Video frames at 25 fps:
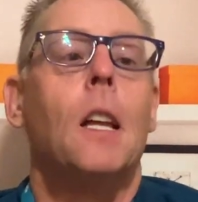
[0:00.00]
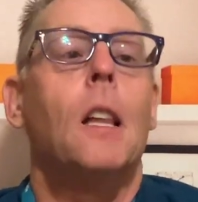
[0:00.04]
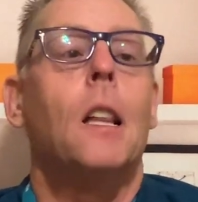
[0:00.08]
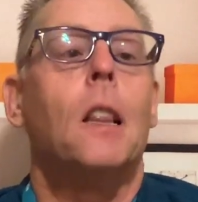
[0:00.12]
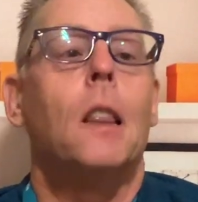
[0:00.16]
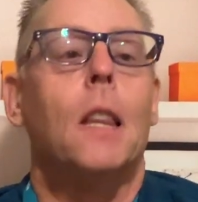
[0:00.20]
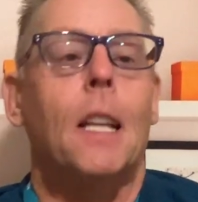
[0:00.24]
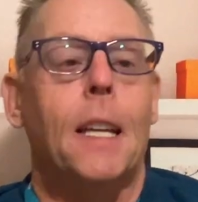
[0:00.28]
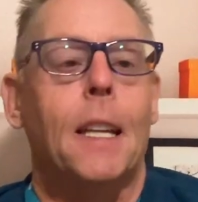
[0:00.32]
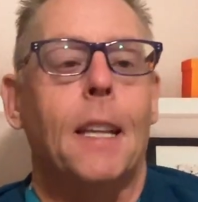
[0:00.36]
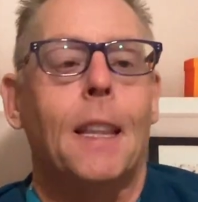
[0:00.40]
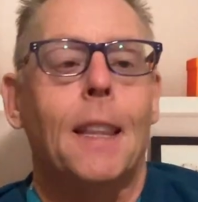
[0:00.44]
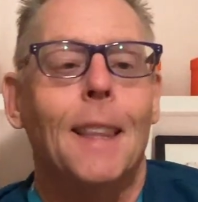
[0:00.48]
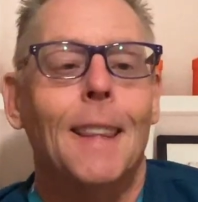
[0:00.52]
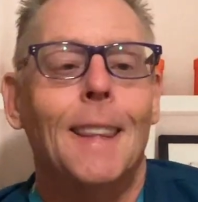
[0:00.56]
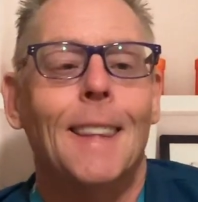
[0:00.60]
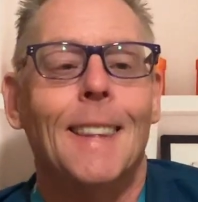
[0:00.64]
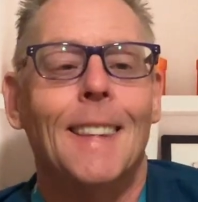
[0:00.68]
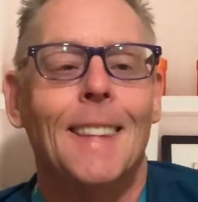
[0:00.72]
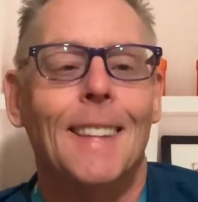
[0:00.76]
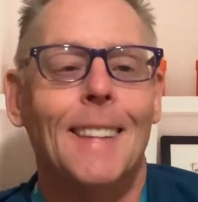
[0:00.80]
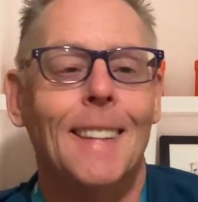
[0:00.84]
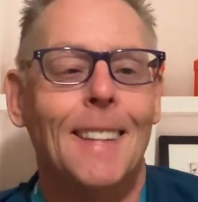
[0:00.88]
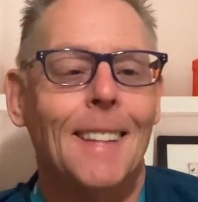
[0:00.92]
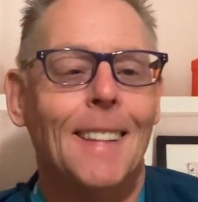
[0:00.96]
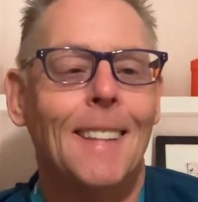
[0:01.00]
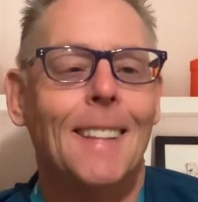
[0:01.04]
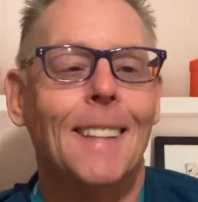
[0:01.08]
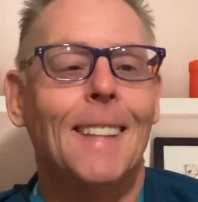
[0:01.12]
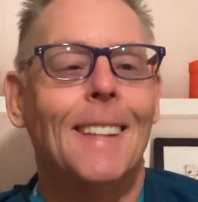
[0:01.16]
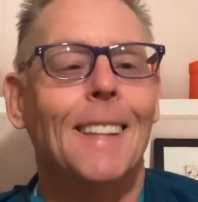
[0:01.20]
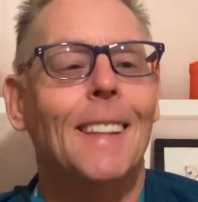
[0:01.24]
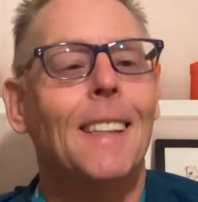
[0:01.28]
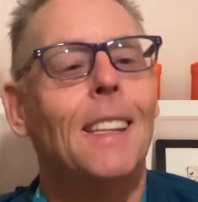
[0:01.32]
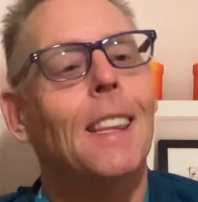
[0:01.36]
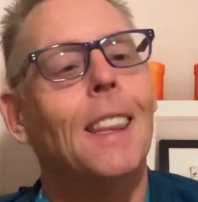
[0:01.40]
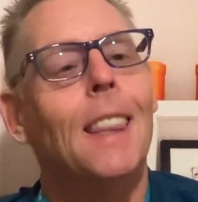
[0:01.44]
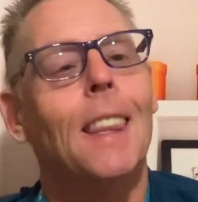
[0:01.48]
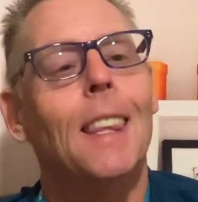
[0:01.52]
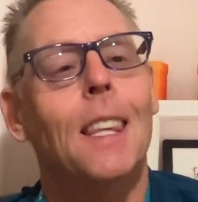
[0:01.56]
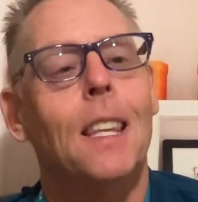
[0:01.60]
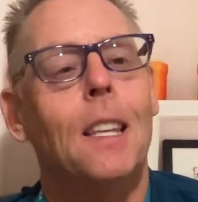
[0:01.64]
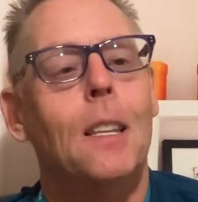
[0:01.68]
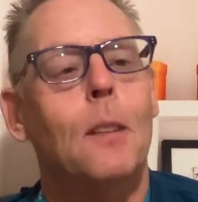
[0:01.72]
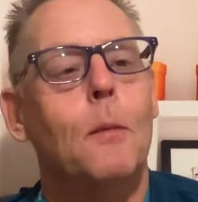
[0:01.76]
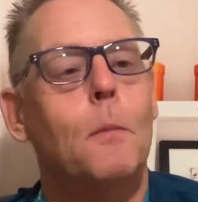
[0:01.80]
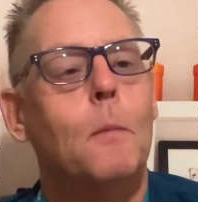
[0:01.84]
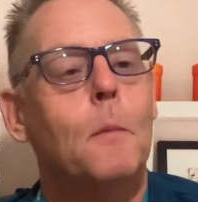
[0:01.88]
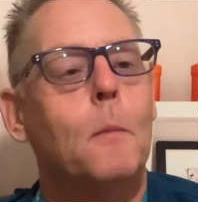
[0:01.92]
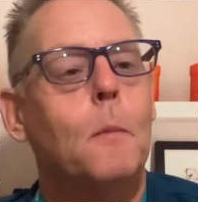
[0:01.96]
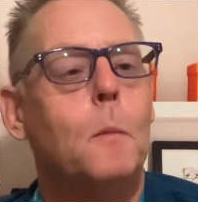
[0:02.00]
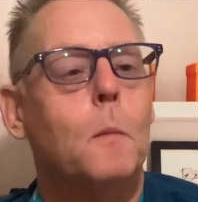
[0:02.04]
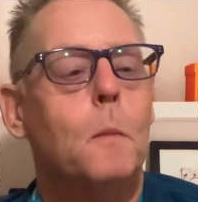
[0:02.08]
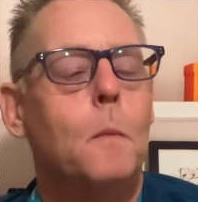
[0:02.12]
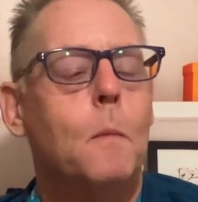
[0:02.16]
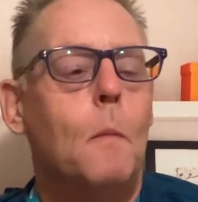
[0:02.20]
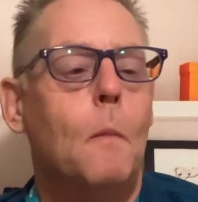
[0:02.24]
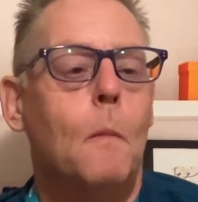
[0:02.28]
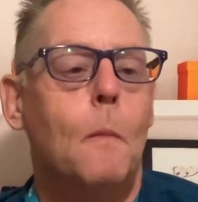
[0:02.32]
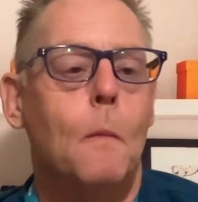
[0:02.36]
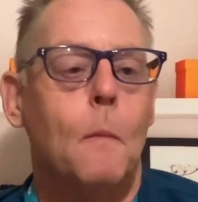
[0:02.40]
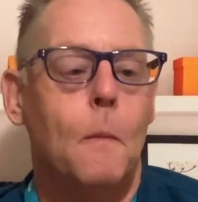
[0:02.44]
Lynn. Hi, um, oh,